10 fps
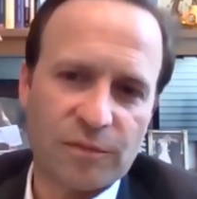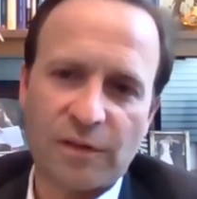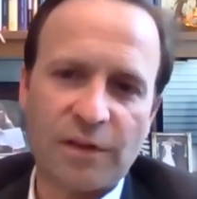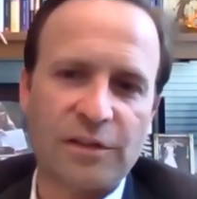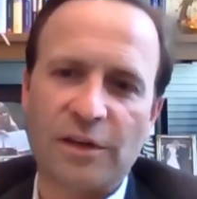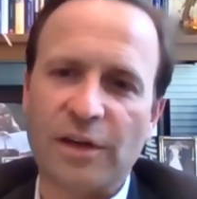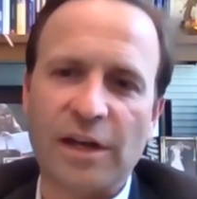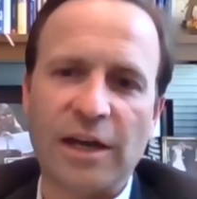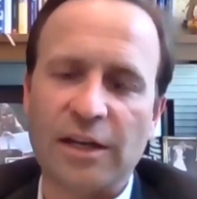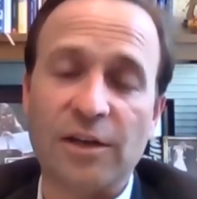these are
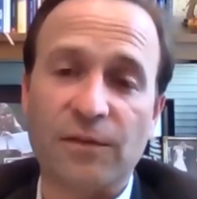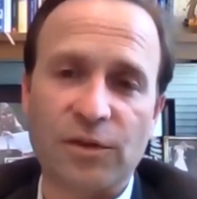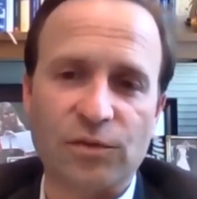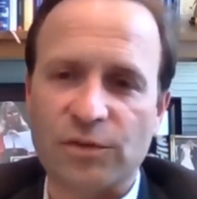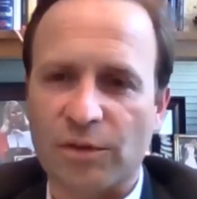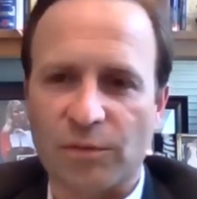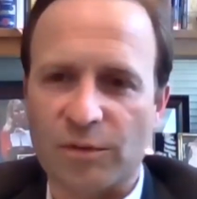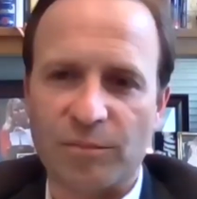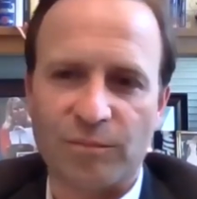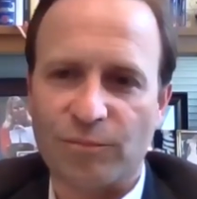not individuals that
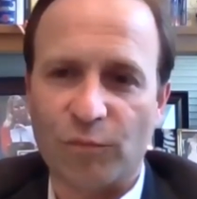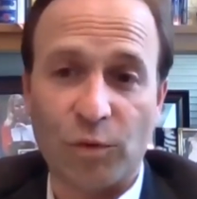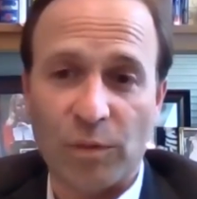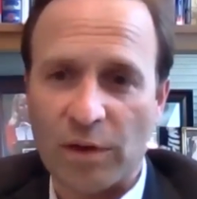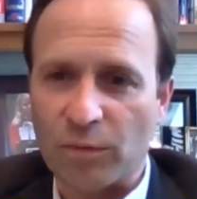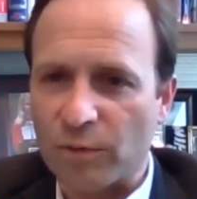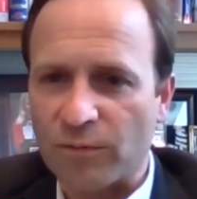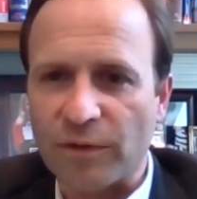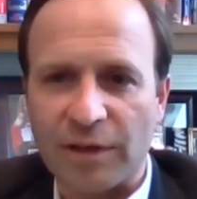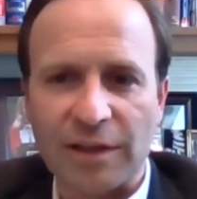would want to work
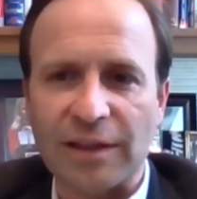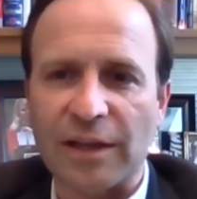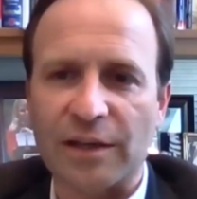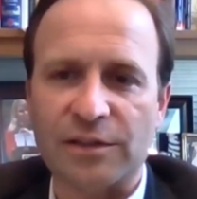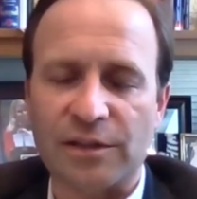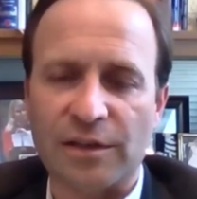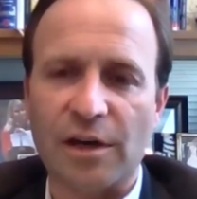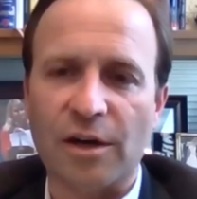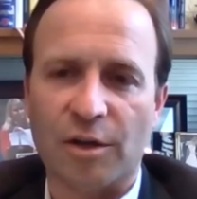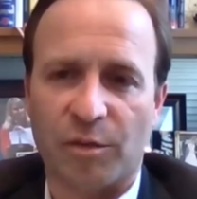for like a legacy
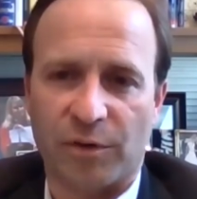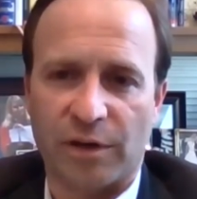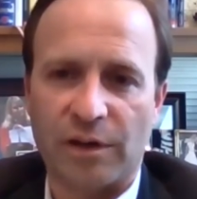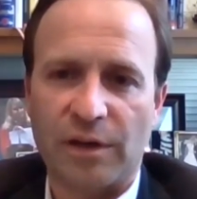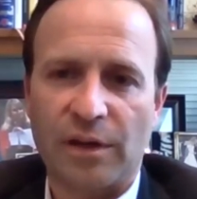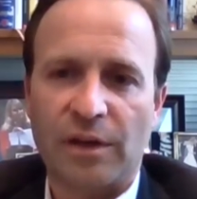car company.